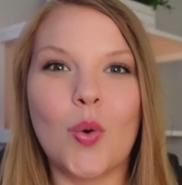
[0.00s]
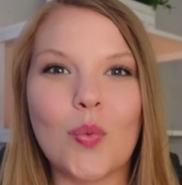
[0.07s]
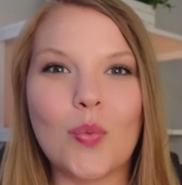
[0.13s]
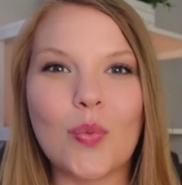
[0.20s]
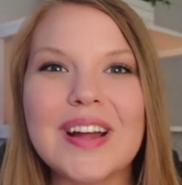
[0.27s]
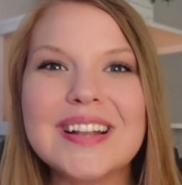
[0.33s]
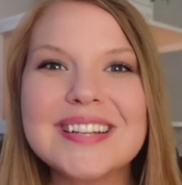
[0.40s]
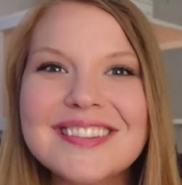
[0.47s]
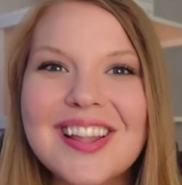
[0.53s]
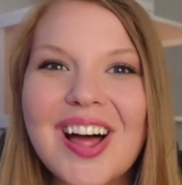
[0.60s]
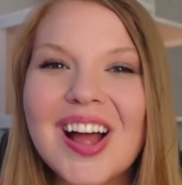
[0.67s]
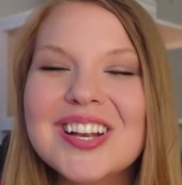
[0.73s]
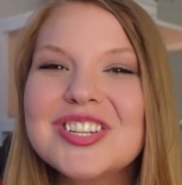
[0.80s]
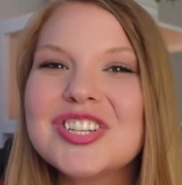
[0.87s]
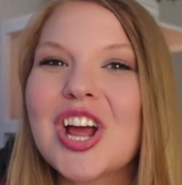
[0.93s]
Want to
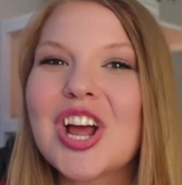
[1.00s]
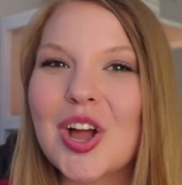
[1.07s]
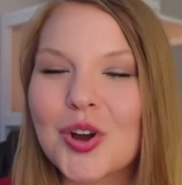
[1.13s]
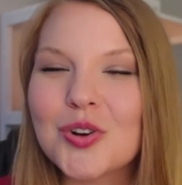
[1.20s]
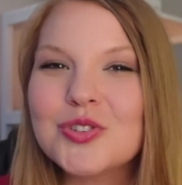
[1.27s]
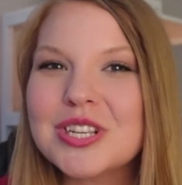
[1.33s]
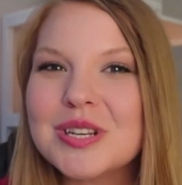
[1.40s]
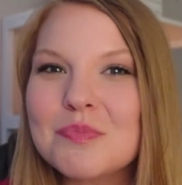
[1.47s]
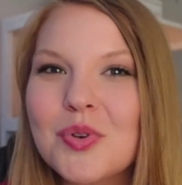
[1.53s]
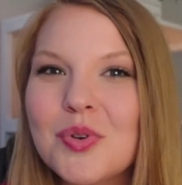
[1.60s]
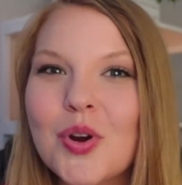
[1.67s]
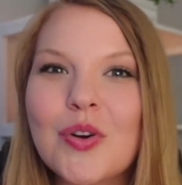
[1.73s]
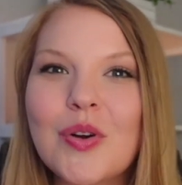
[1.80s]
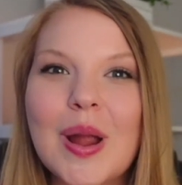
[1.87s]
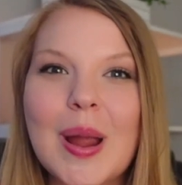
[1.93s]
launch a coaching
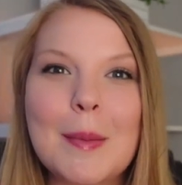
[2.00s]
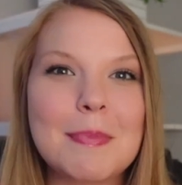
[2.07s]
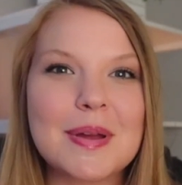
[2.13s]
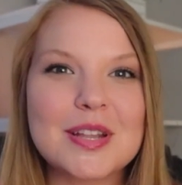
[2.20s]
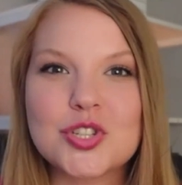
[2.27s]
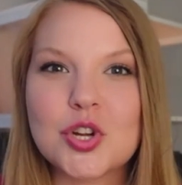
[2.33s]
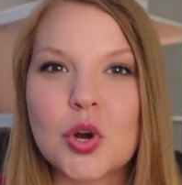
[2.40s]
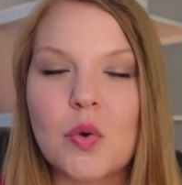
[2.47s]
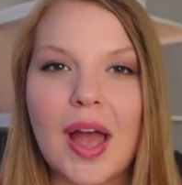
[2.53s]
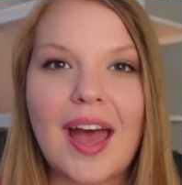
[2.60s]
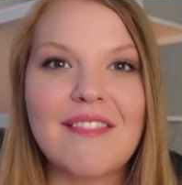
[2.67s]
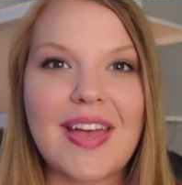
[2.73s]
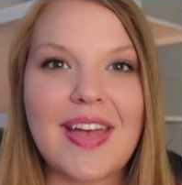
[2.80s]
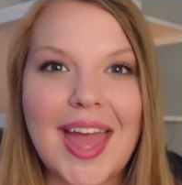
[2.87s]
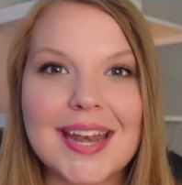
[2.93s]
program but don't
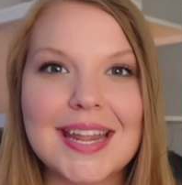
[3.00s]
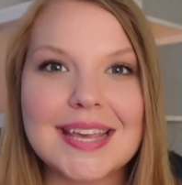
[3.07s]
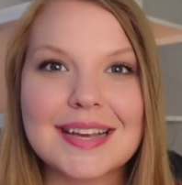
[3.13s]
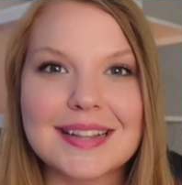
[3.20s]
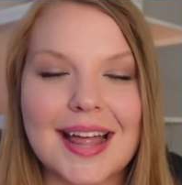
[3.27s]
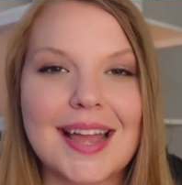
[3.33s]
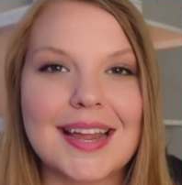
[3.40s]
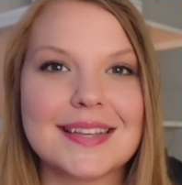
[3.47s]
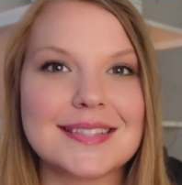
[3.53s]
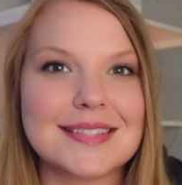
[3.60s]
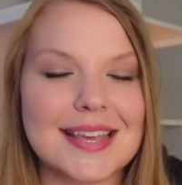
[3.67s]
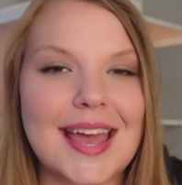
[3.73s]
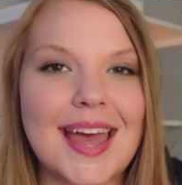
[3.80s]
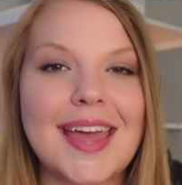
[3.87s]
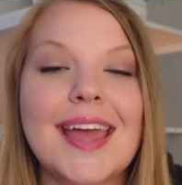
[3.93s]
have any
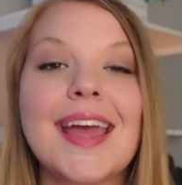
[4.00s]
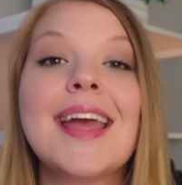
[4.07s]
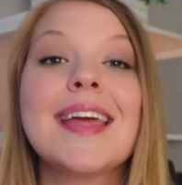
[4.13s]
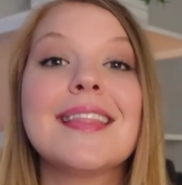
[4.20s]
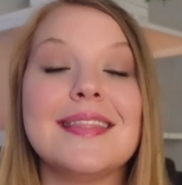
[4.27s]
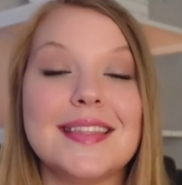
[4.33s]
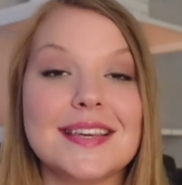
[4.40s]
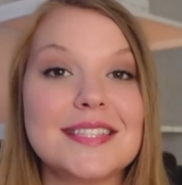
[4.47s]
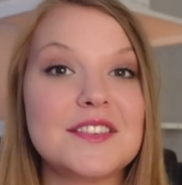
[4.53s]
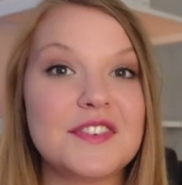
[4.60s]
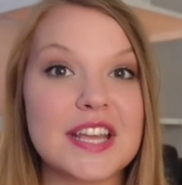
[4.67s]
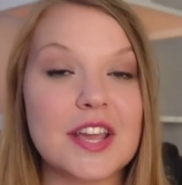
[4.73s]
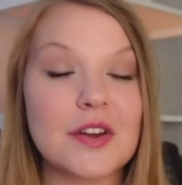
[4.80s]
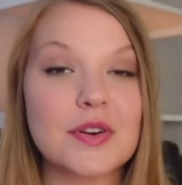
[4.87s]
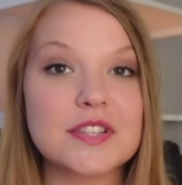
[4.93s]
clients yet? This
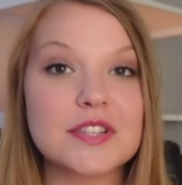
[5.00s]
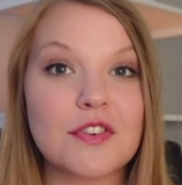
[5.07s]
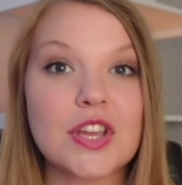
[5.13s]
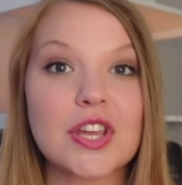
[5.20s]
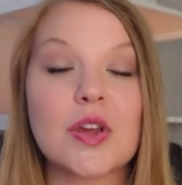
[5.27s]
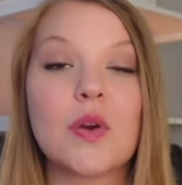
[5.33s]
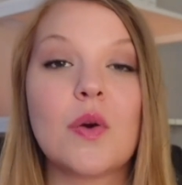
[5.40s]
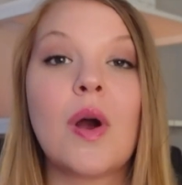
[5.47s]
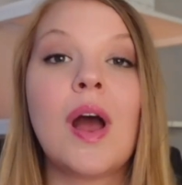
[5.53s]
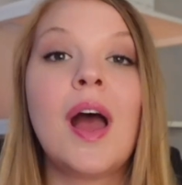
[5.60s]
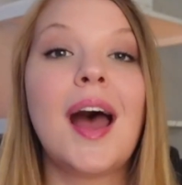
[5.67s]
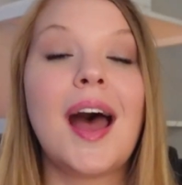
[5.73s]
video is for you.